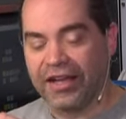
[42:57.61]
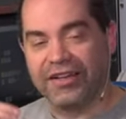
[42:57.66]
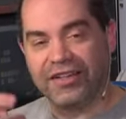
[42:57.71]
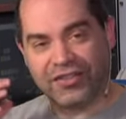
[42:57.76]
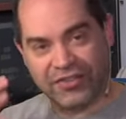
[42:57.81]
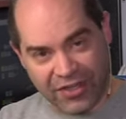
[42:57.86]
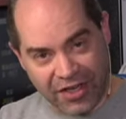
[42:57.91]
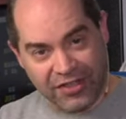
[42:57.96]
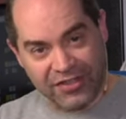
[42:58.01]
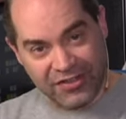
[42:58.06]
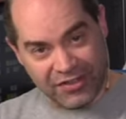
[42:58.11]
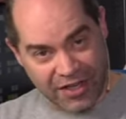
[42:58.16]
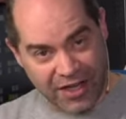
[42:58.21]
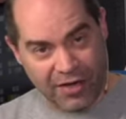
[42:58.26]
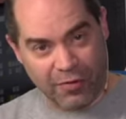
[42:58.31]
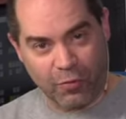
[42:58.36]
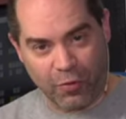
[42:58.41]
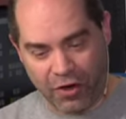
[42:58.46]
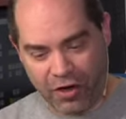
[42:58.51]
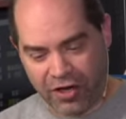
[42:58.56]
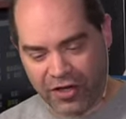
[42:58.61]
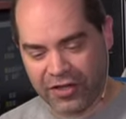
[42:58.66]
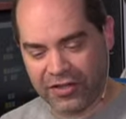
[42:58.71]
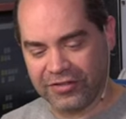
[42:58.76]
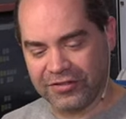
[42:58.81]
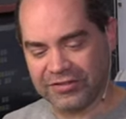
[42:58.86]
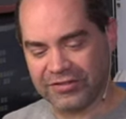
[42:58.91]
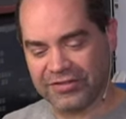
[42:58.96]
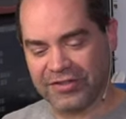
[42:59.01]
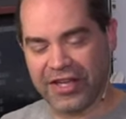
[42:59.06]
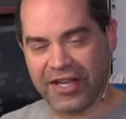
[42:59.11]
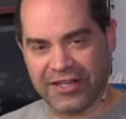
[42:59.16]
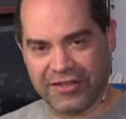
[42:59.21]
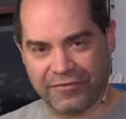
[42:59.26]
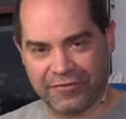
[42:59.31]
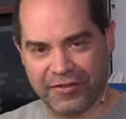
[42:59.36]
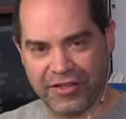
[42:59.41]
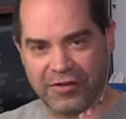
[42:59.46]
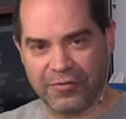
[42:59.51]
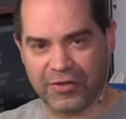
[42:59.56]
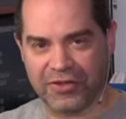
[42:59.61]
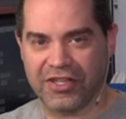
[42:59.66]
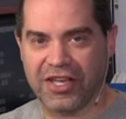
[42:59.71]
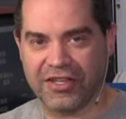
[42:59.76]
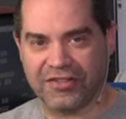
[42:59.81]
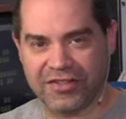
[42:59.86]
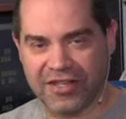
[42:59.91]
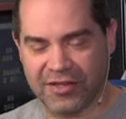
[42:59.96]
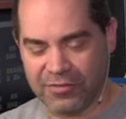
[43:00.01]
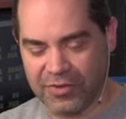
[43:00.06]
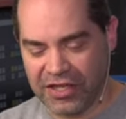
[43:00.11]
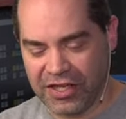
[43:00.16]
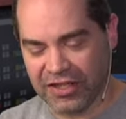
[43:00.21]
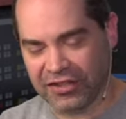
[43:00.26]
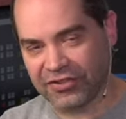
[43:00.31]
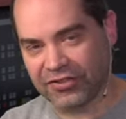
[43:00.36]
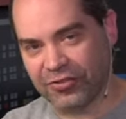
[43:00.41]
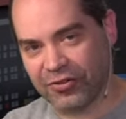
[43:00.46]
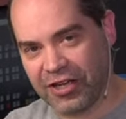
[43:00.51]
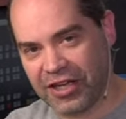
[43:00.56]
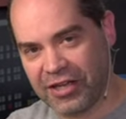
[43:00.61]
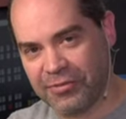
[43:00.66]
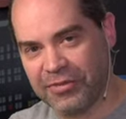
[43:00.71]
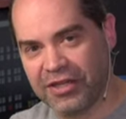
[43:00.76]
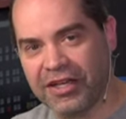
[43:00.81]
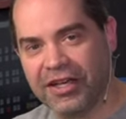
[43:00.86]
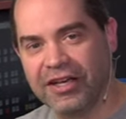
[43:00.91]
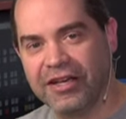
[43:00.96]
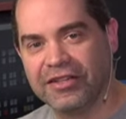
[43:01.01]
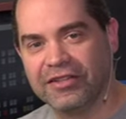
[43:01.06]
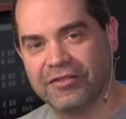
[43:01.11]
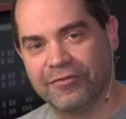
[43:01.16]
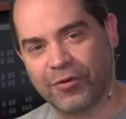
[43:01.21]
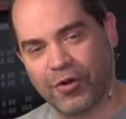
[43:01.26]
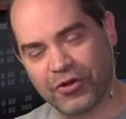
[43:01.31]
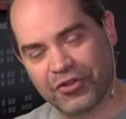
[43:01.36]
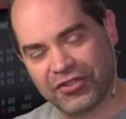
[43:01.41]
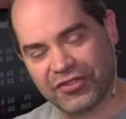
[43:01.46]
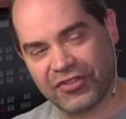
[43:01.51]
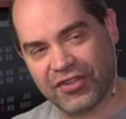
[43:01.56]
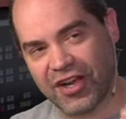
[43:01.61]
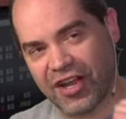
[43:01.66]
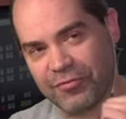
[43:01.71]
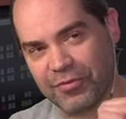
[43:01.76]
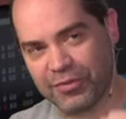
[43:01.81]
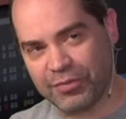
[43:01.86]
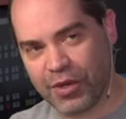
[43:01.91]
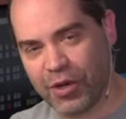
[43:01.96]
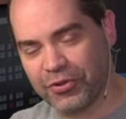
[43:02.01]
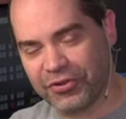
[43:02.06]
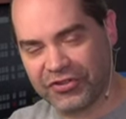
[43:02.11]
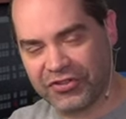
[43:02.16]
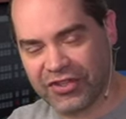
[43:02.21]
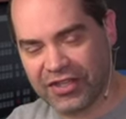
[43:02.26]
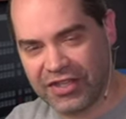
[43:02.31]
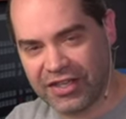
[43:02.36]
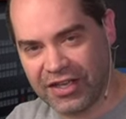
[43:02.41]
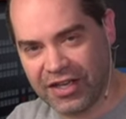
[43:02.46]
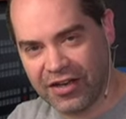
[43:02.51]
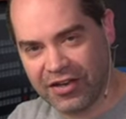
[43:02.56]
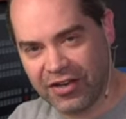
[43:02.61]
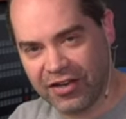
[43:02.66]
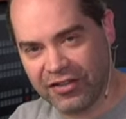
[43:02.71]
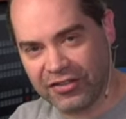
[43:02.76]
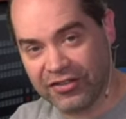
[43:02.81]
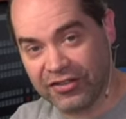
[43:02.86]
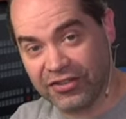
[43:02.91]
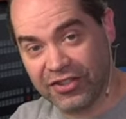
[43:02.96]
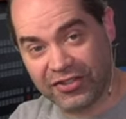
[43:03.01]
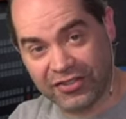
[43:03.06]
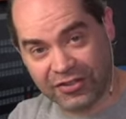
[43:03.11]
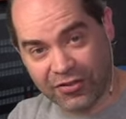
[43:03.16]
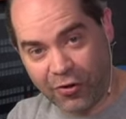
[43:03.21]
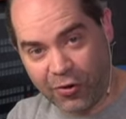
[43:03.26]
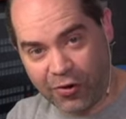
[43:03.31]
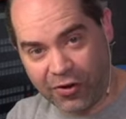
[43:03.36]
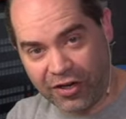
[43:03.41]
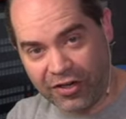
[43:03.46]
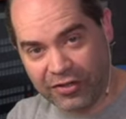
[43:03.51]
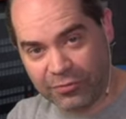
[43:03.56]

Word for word: does not work natively with the ATEM Mini Extreme. The versions that I've been posting on Discord,